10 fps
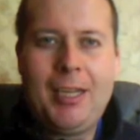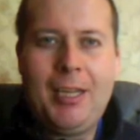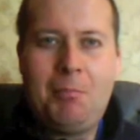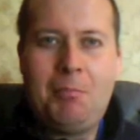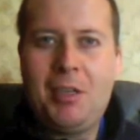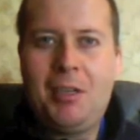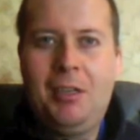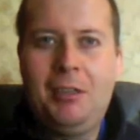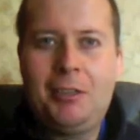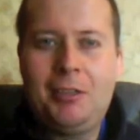one came up
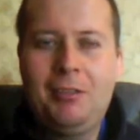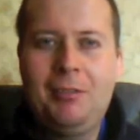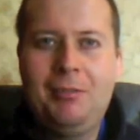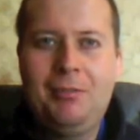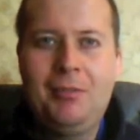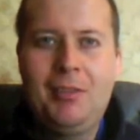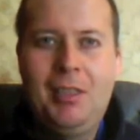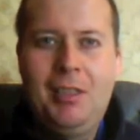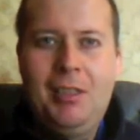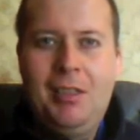on an auction,
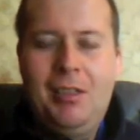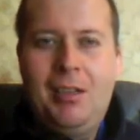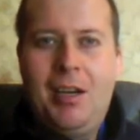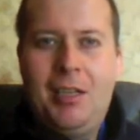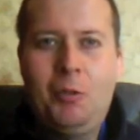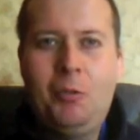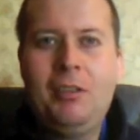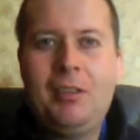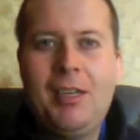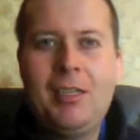
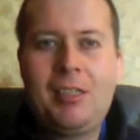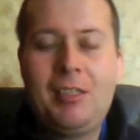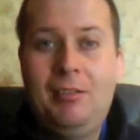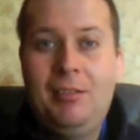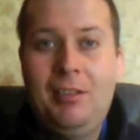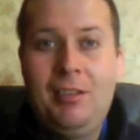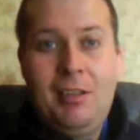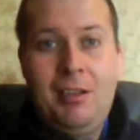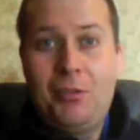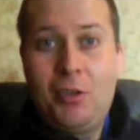and I won this
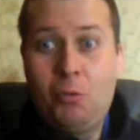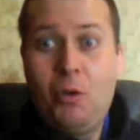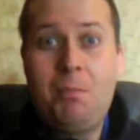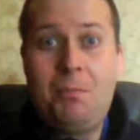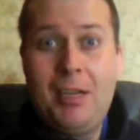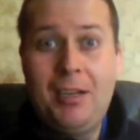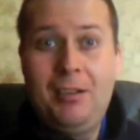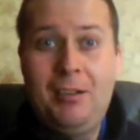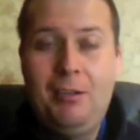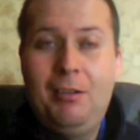for a
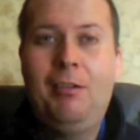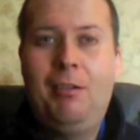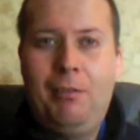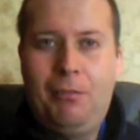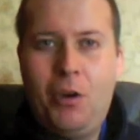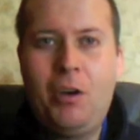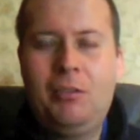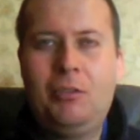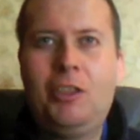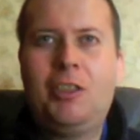whopping
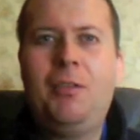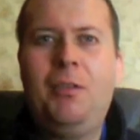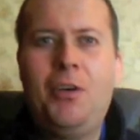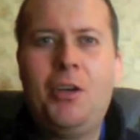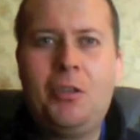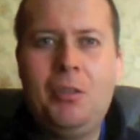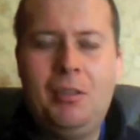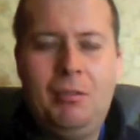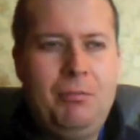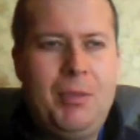just over
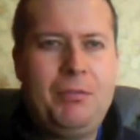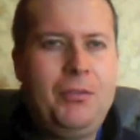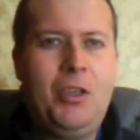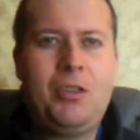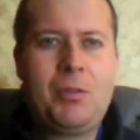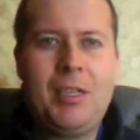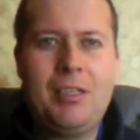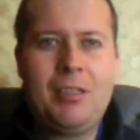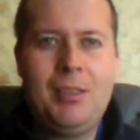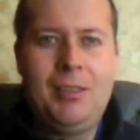4 quid, about
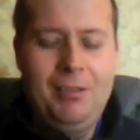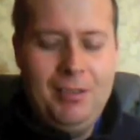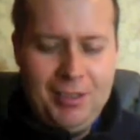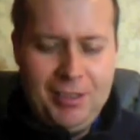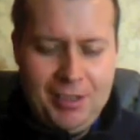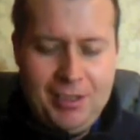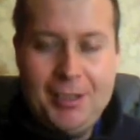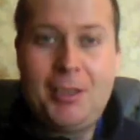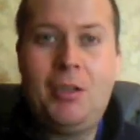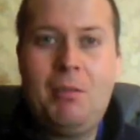4.20 or something,
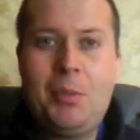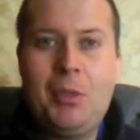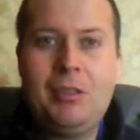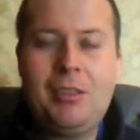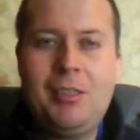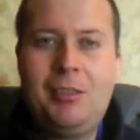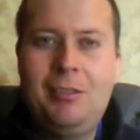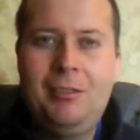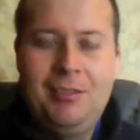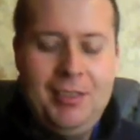including
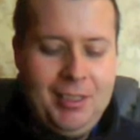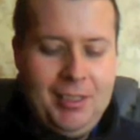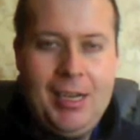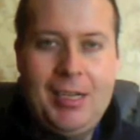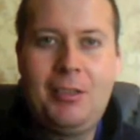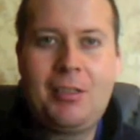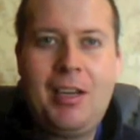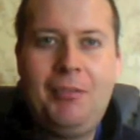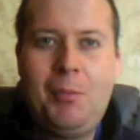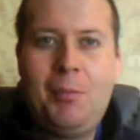postage.
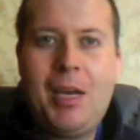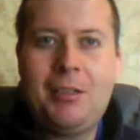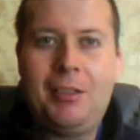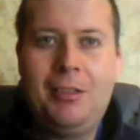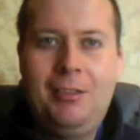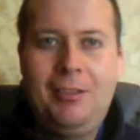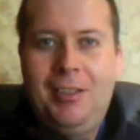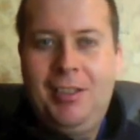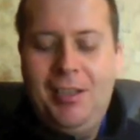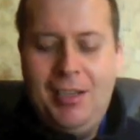It doesn't have the
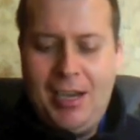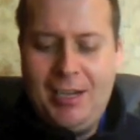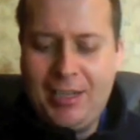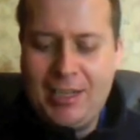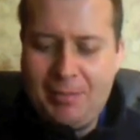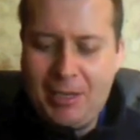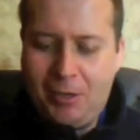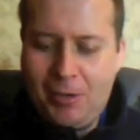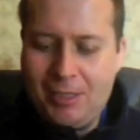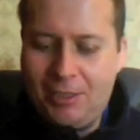manual, and the
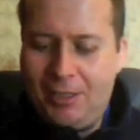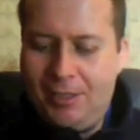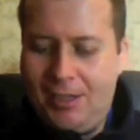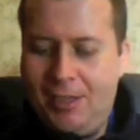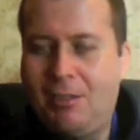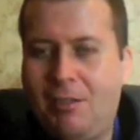game in question